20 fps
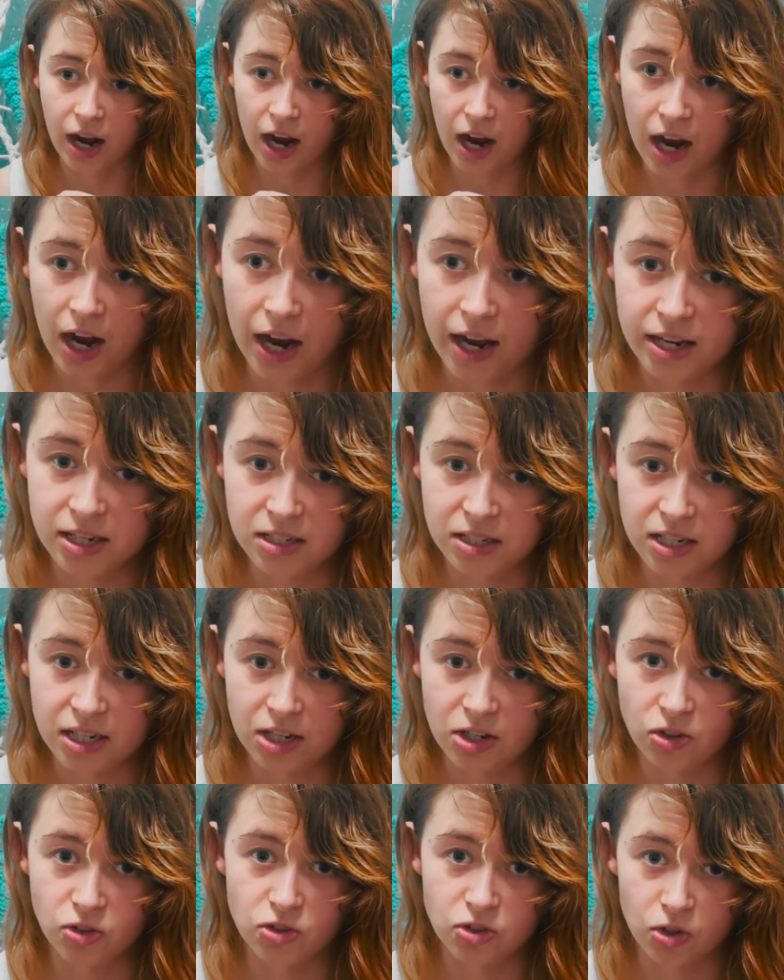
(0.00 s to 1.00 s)
I
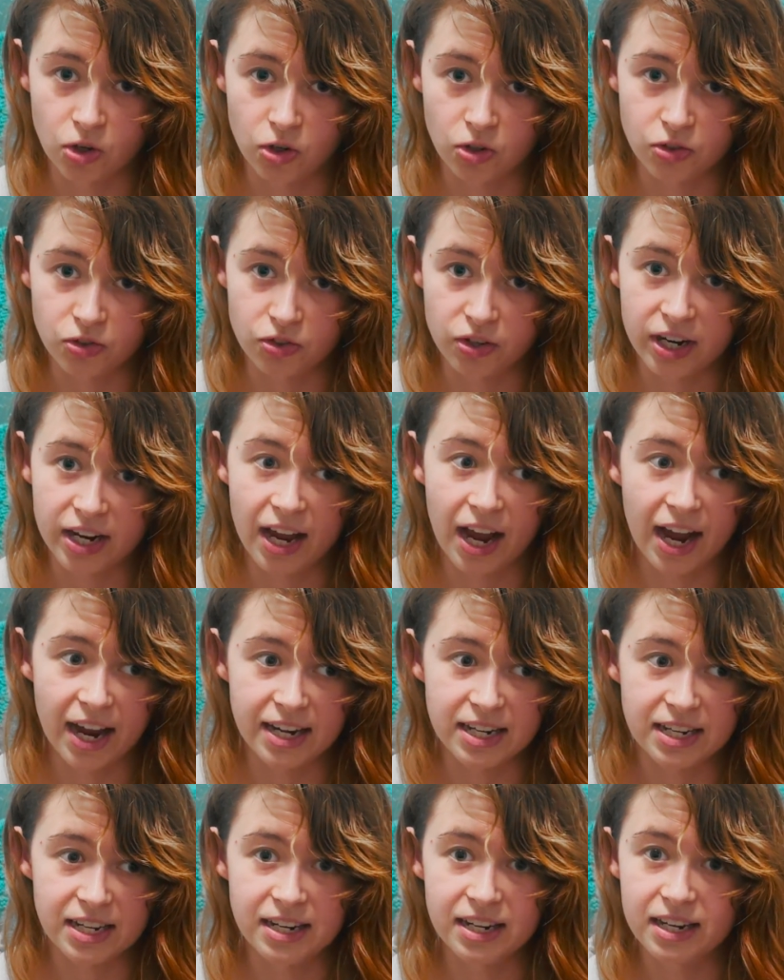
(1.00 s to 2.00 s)
need surgery. I
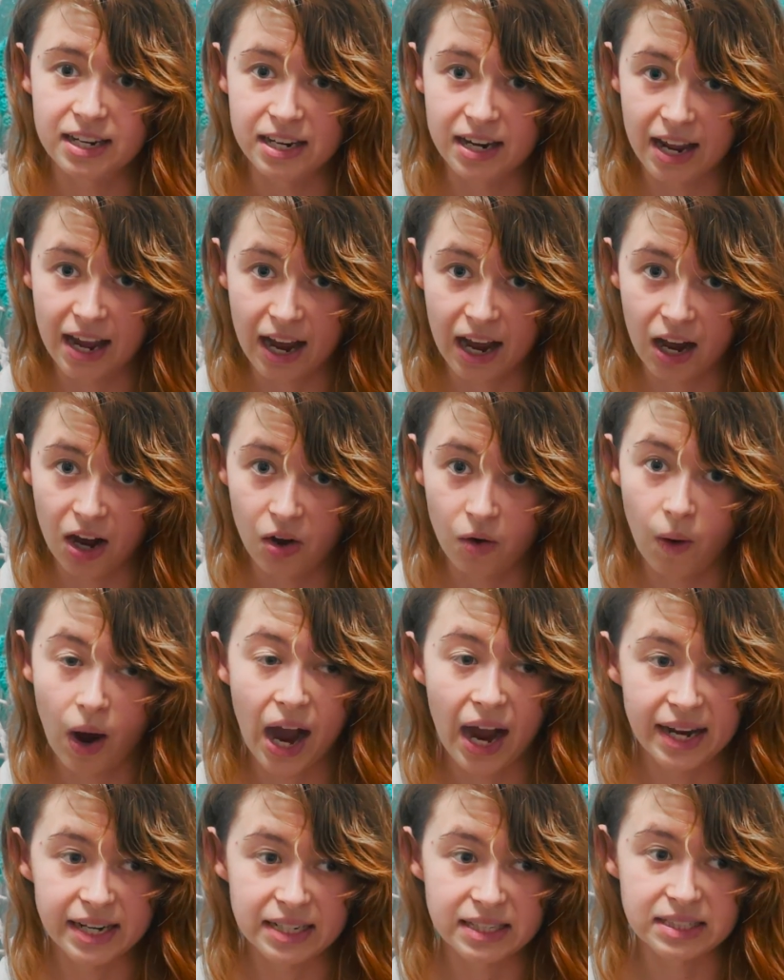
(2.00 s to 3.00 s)
need it now.
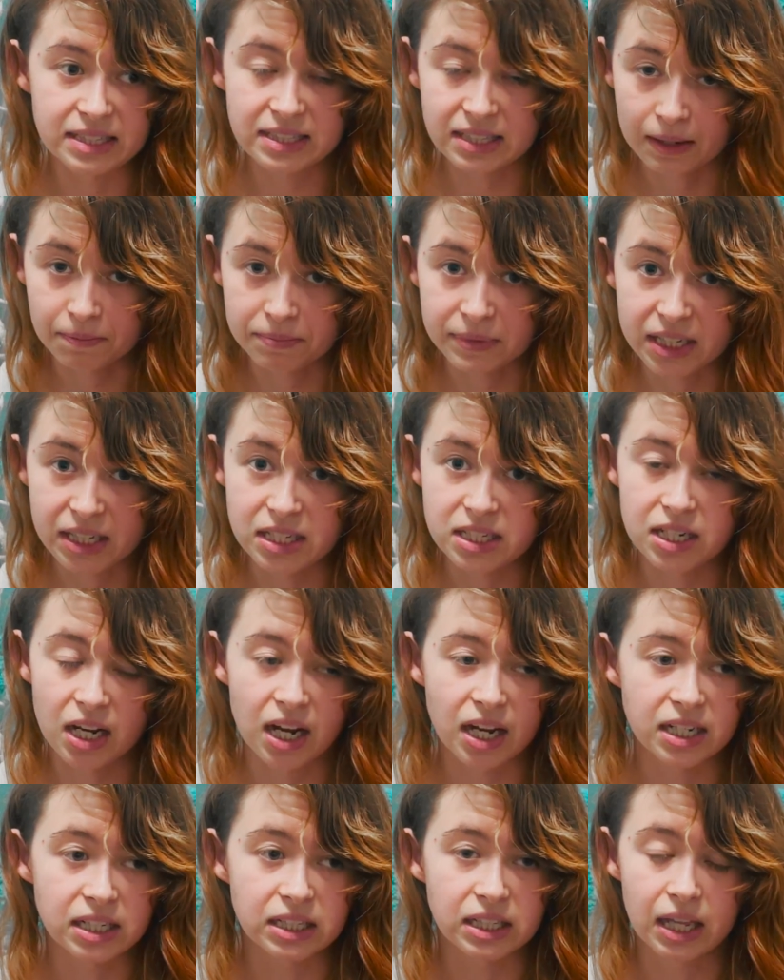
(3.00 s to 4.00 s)
I need something
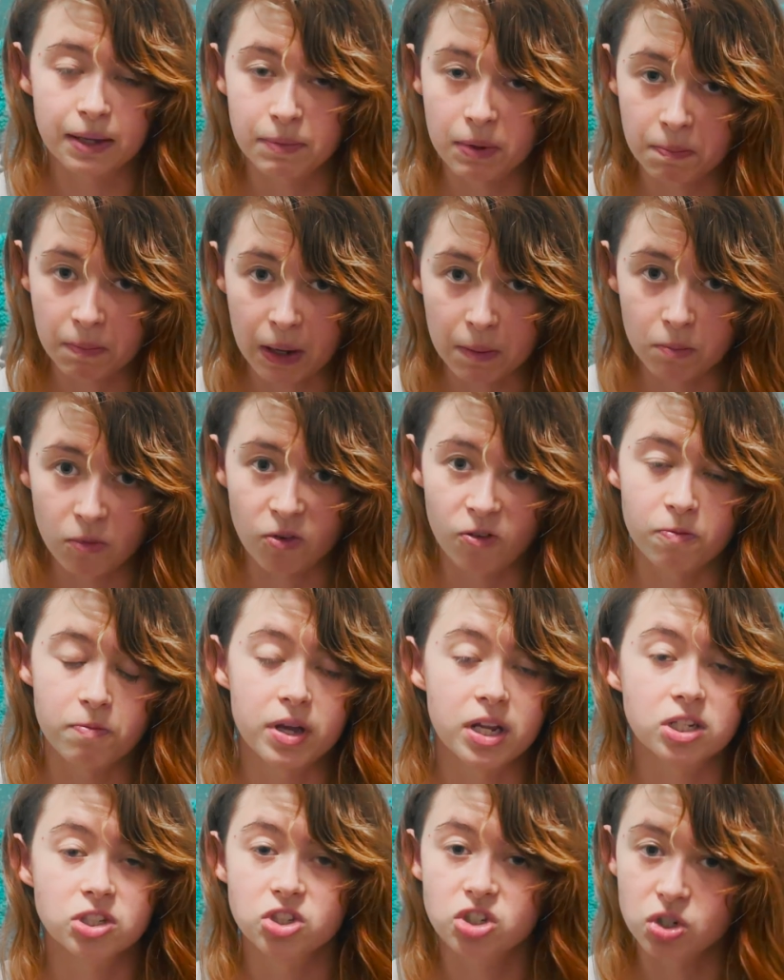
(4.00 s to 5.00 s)
done, limit my
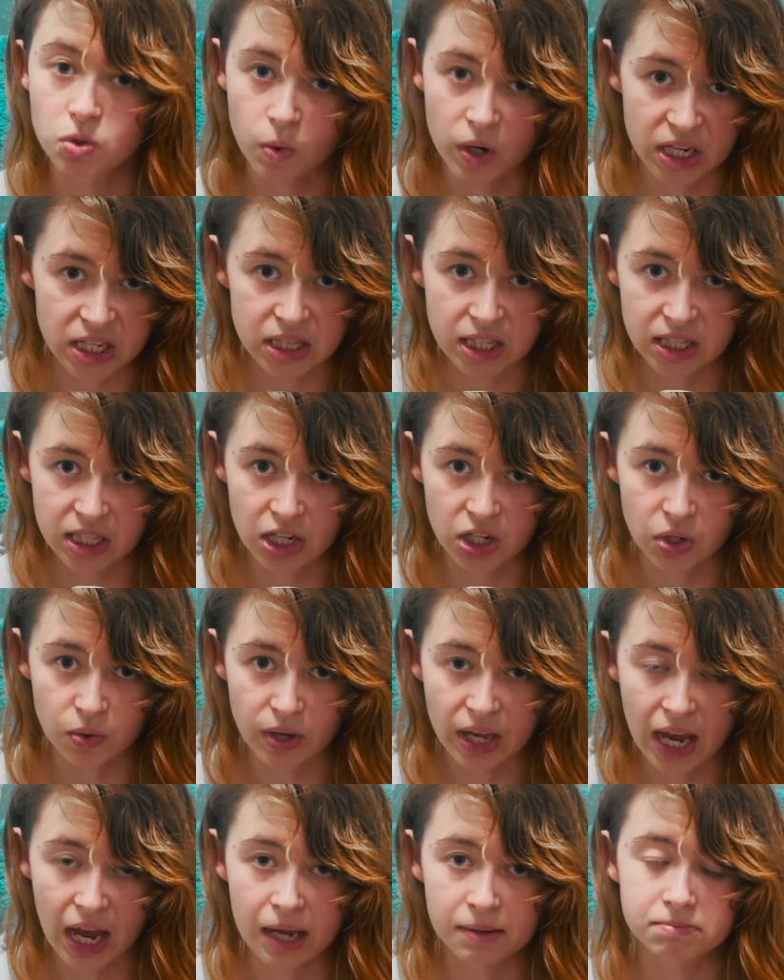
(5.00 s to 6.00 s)
movement, do anything that you
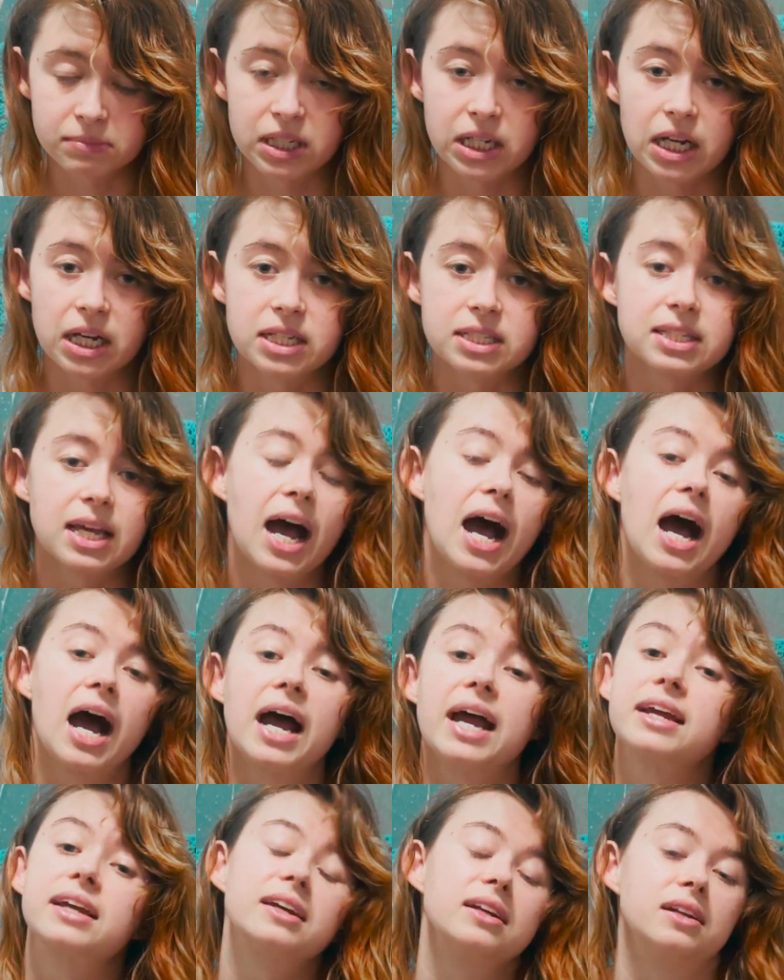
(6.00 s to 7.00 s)
can, because
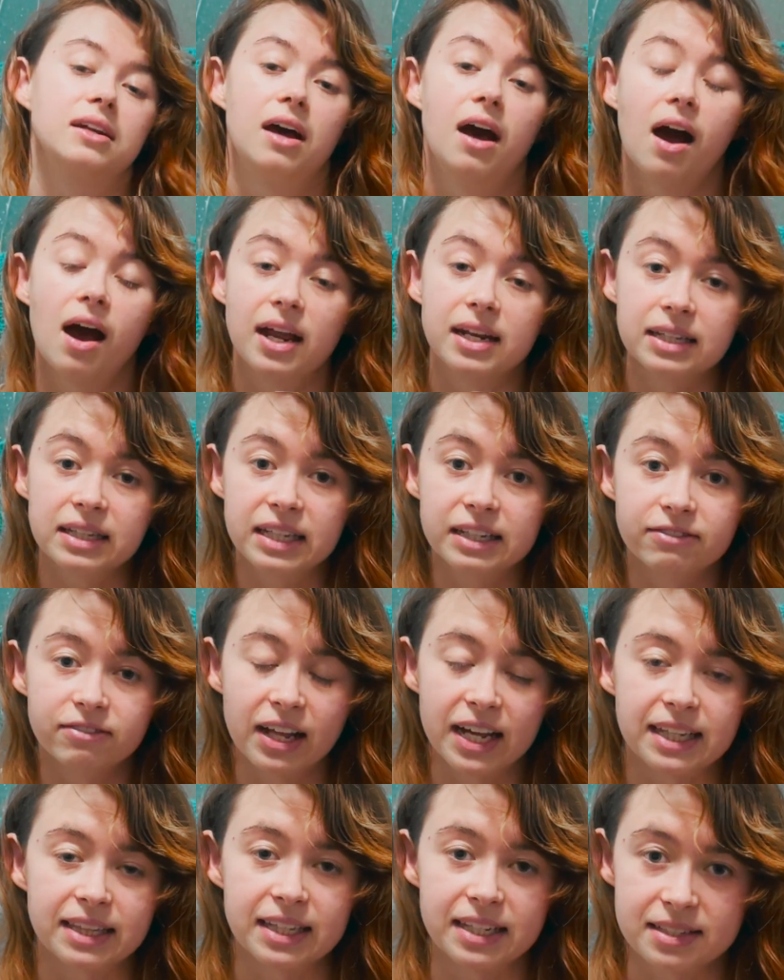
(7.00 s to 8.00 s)
I cannot live
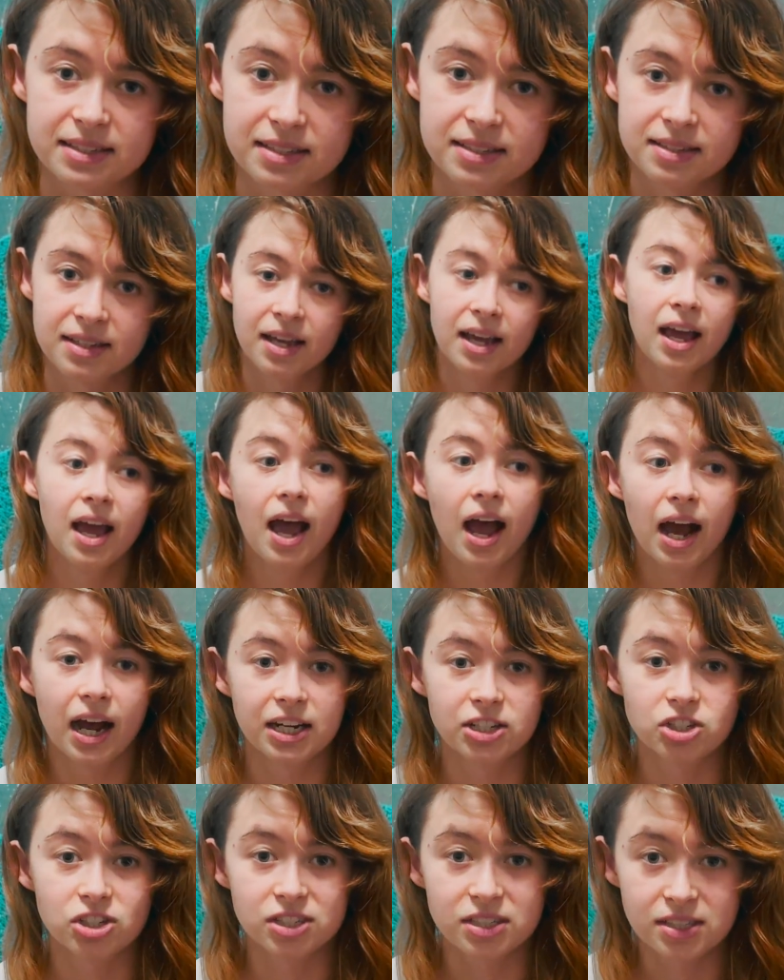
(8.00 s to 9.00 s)
like this. I
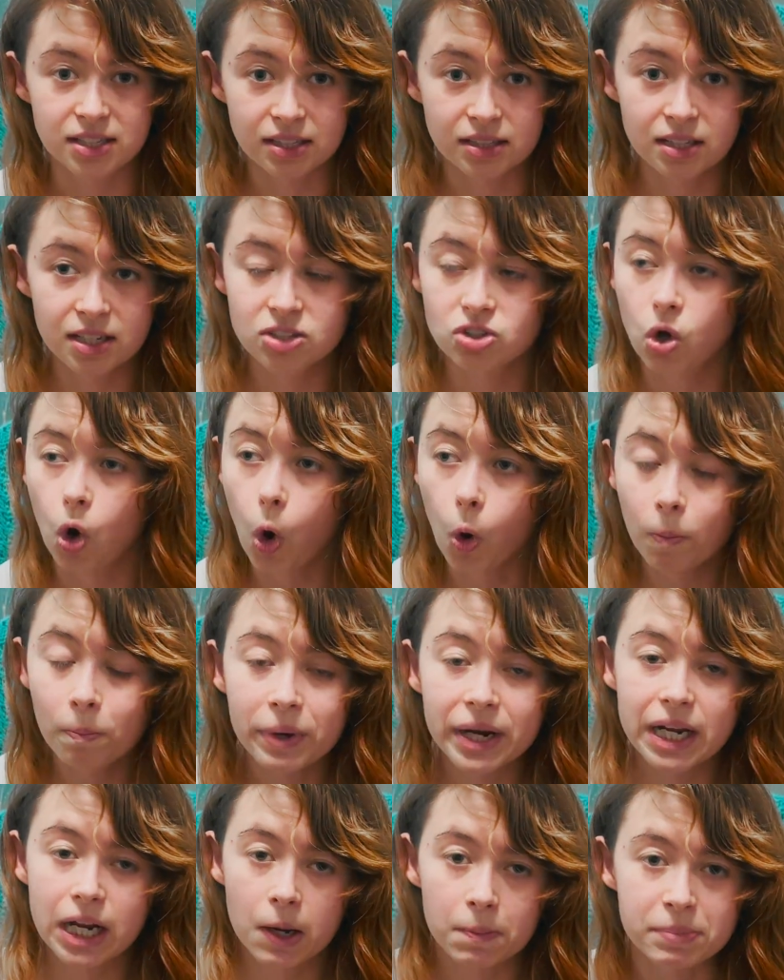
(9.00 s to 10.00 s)
just did this
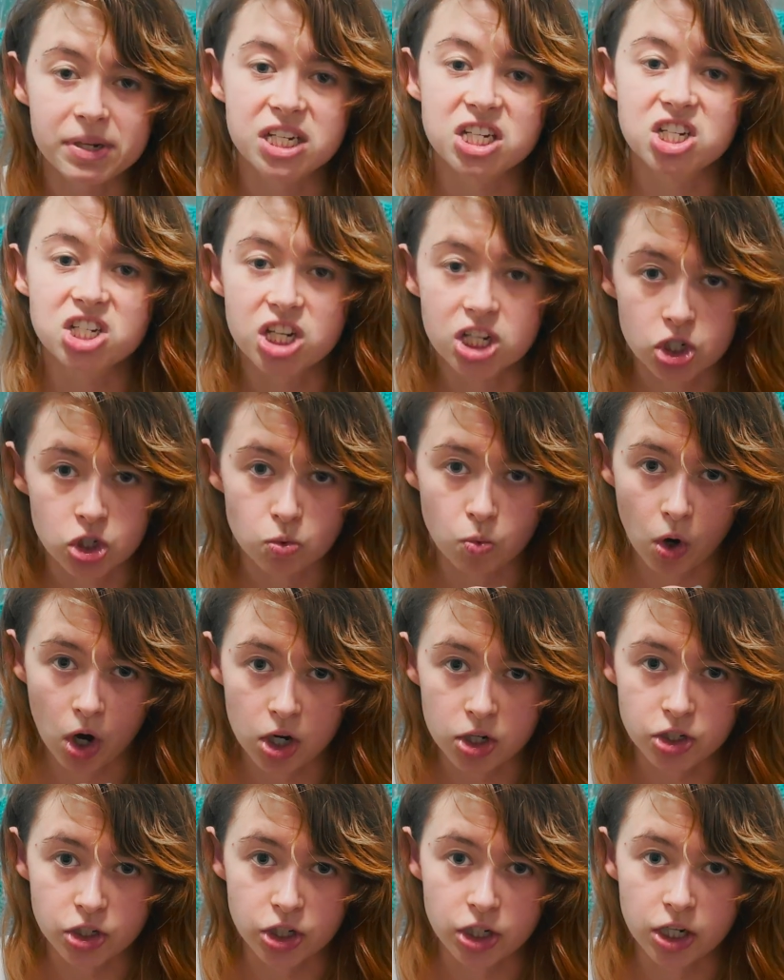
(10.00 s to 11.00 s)
opening up a
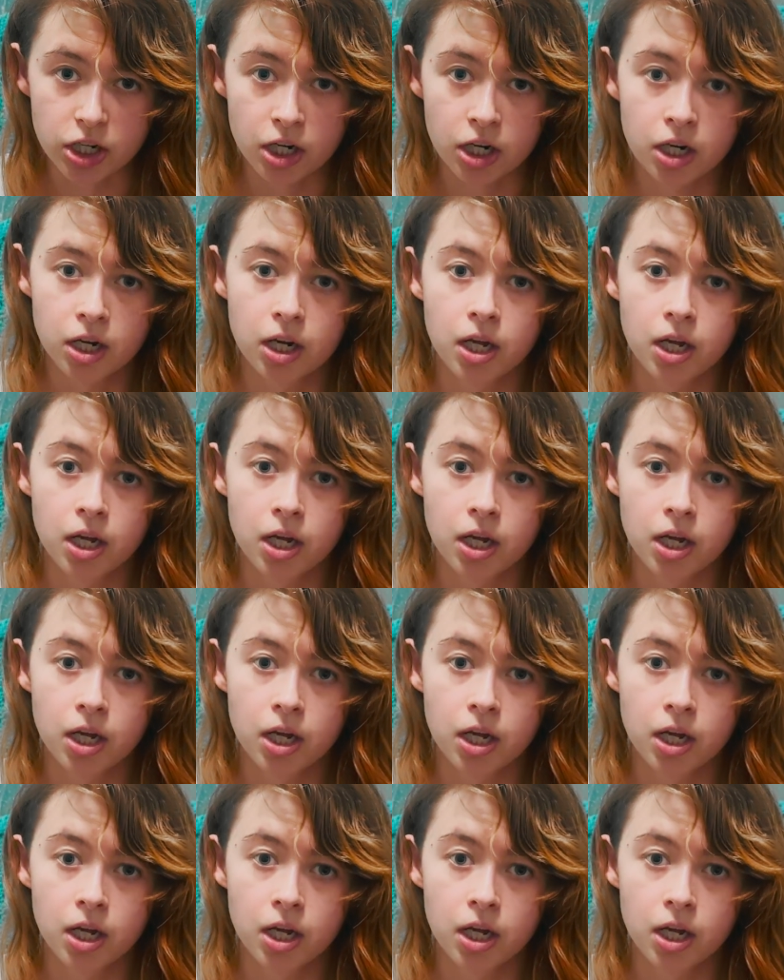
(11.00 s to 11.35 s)
dishwasher.